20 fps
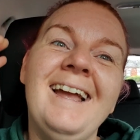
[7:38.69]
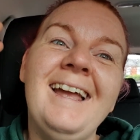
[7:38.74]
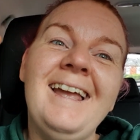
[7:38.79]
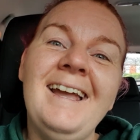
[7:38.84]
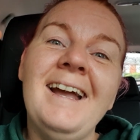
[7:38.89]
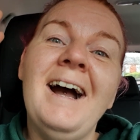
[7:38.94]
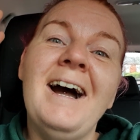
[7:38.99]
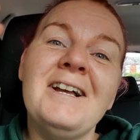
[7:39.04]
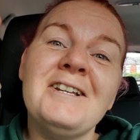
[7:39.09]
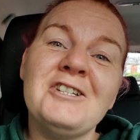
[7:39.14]

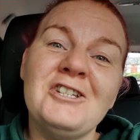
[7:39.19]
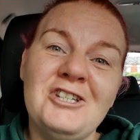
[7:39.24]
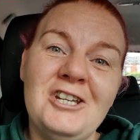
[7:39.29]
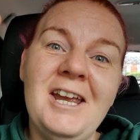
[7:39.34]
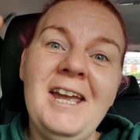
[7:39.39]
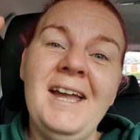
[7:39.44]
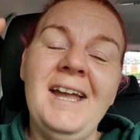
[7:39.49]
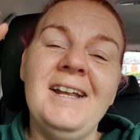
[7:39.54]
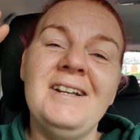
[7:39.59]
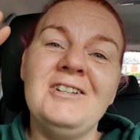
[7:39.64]
It has
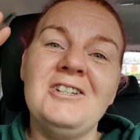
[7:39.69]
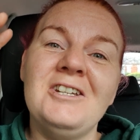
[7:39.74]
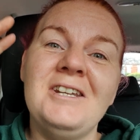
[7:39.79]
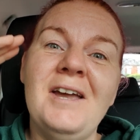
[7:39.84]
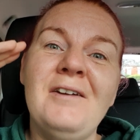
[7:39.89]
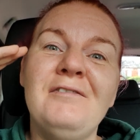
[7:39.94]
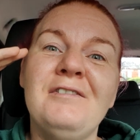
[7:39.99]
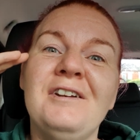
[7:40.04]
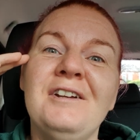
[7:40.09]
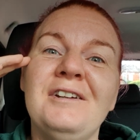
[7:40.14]
changed,
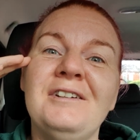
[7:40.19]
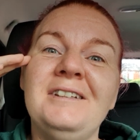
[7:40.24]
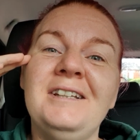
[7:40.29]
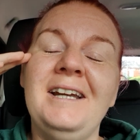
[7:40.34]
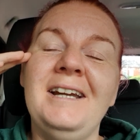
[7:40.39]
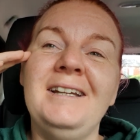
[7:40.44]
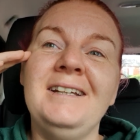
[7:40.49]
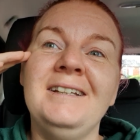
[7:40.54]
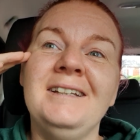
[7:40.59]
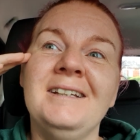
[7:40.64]

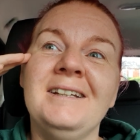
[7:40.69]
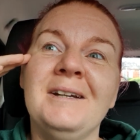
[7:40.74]
definitely,